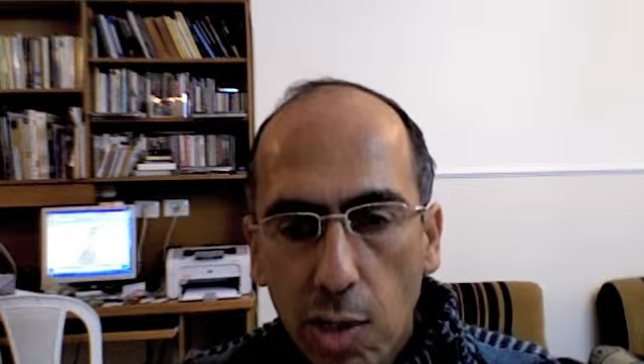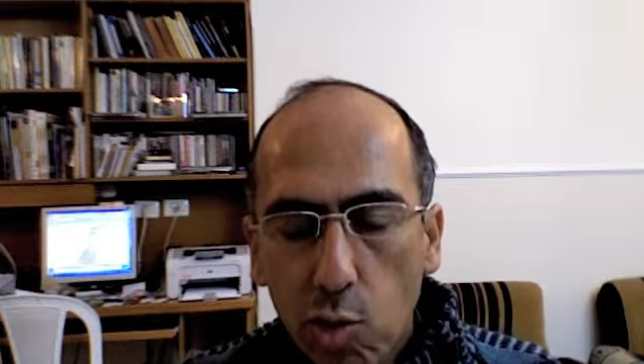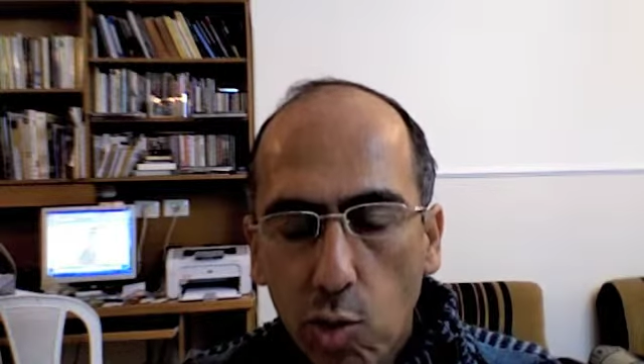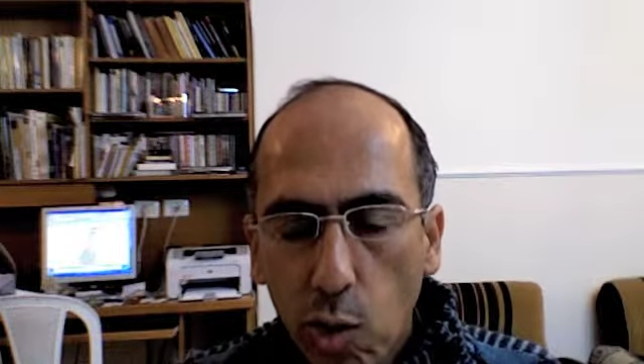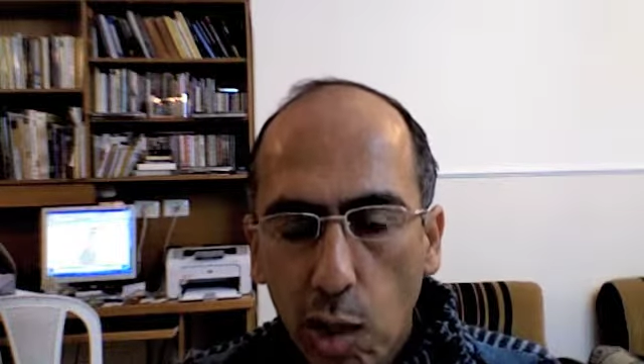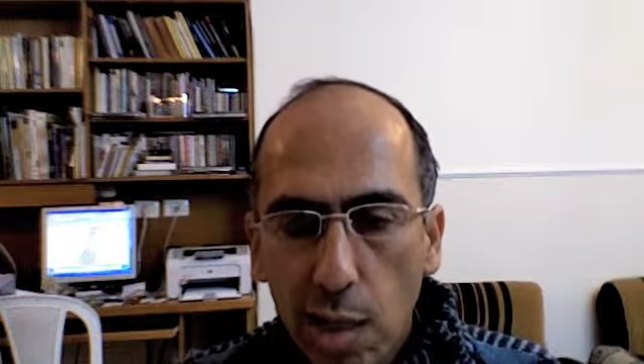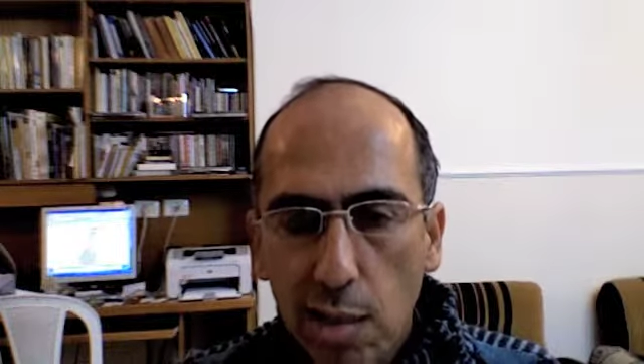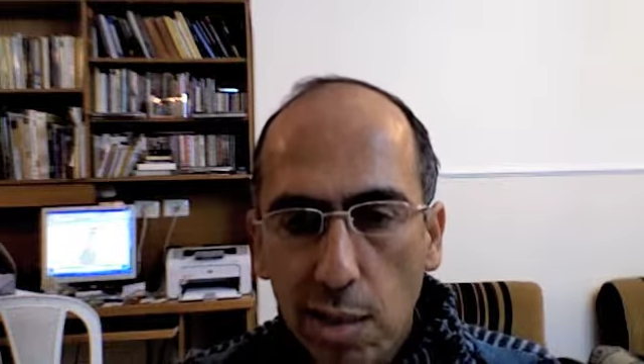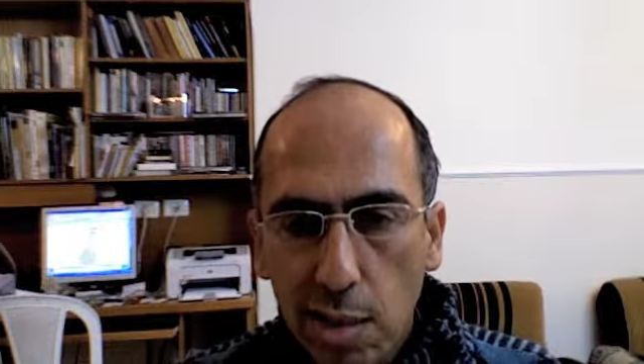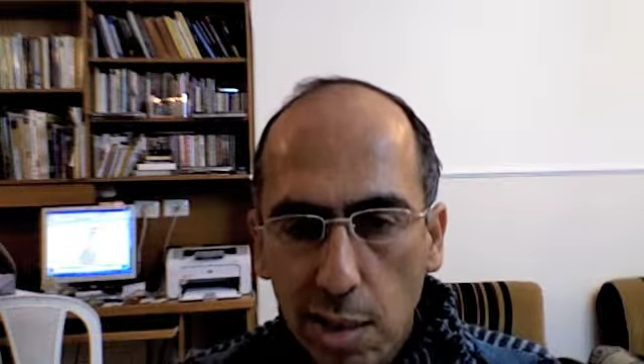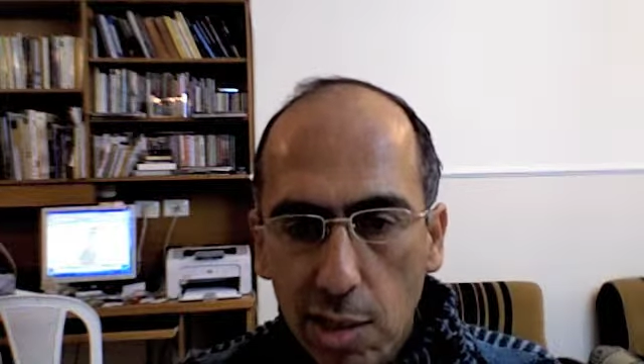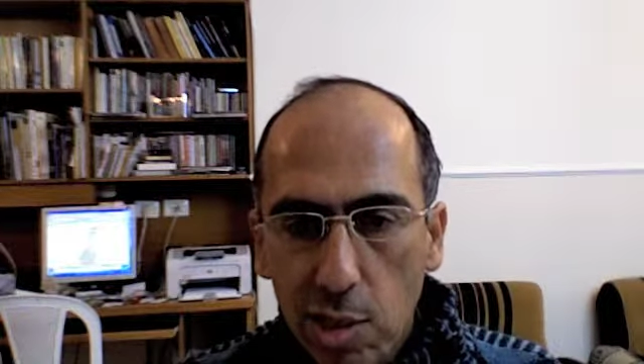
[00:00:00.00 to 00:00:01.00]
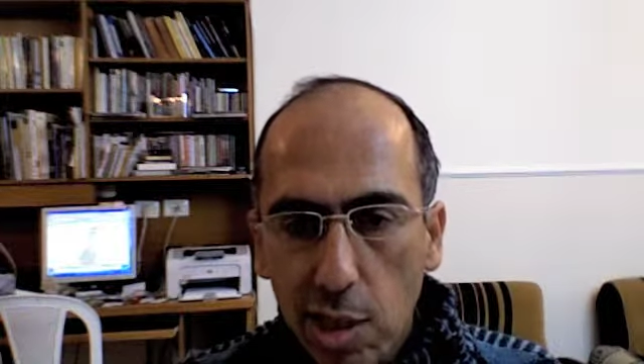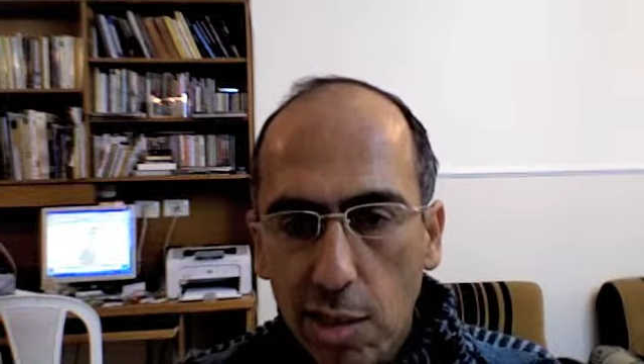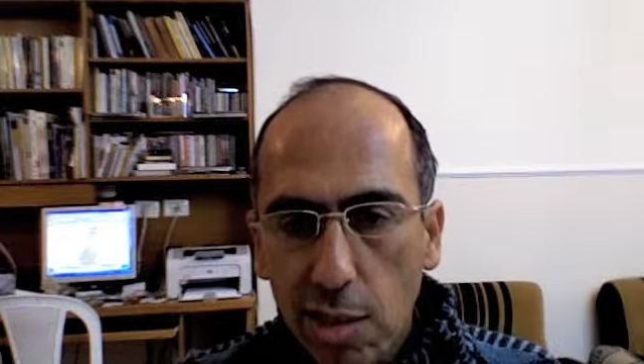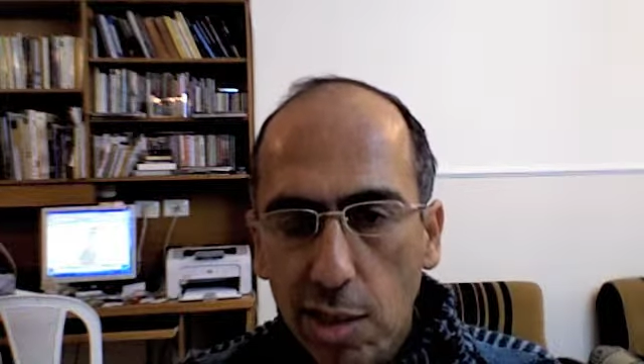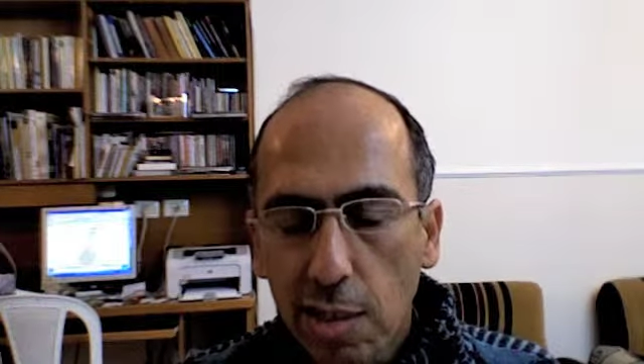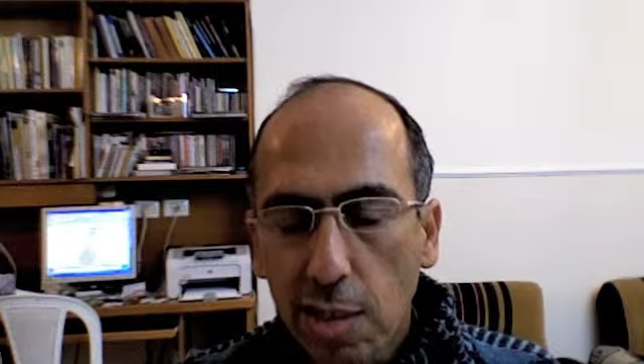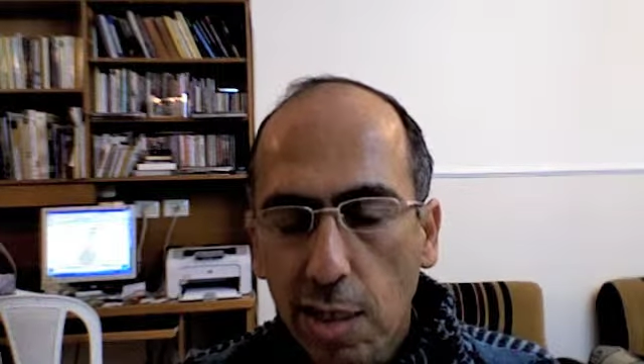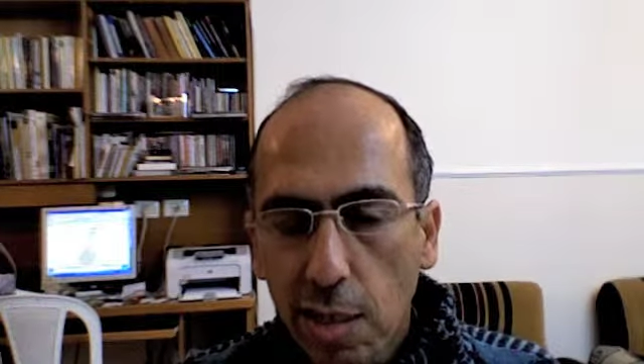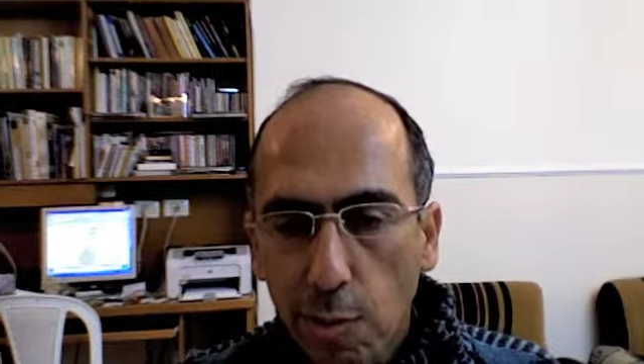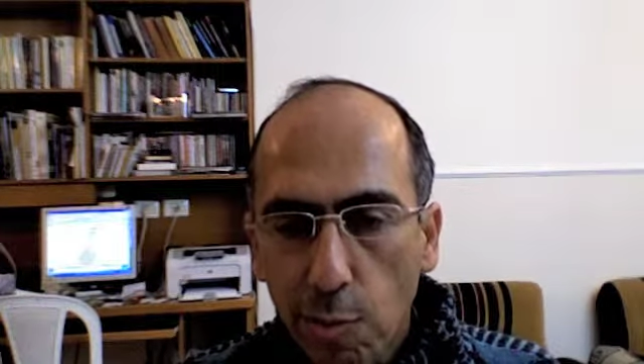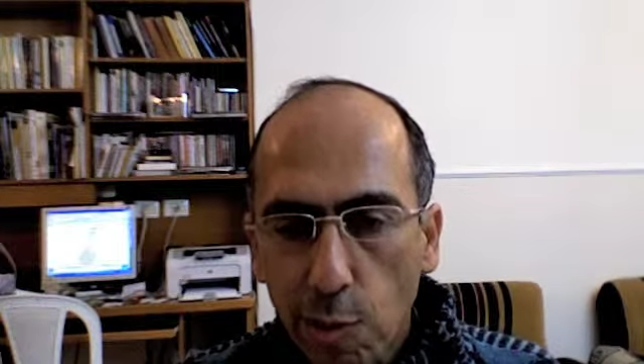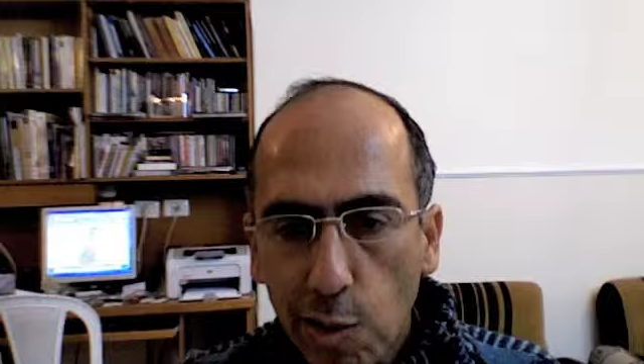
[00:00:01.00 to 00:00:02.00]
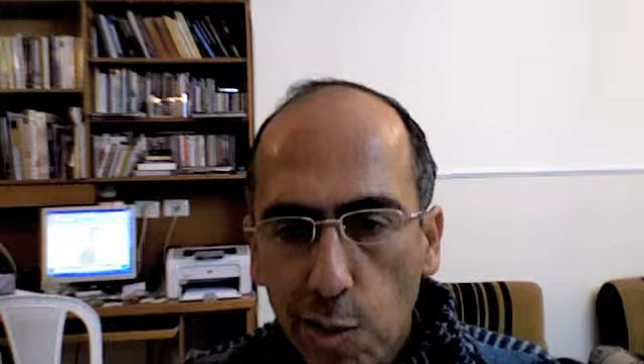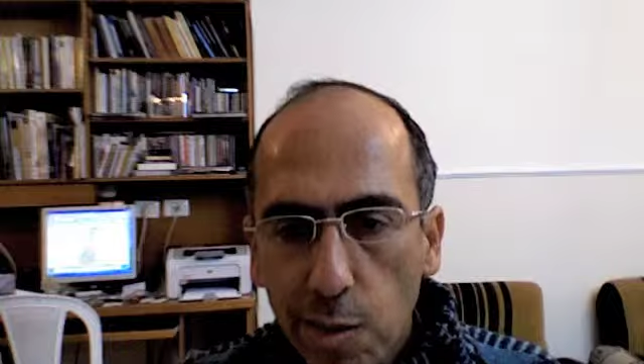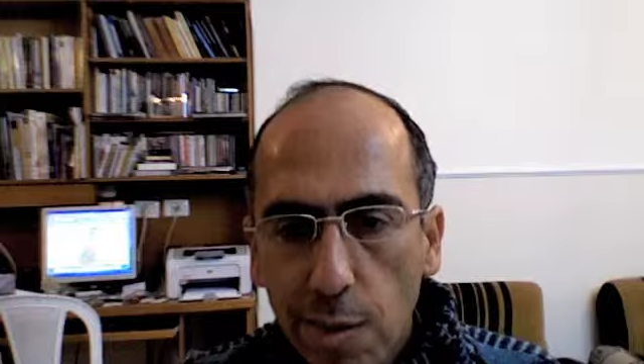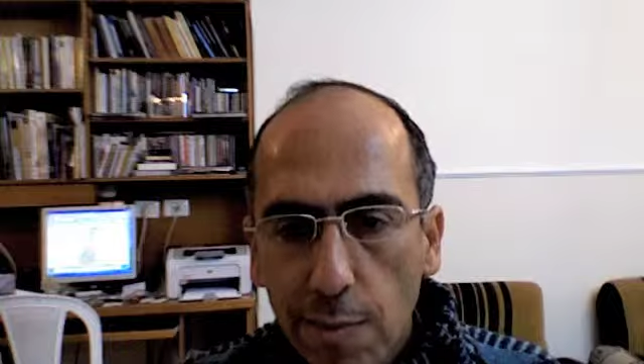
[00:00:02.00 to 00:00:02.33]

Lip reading: to end injustice in the world.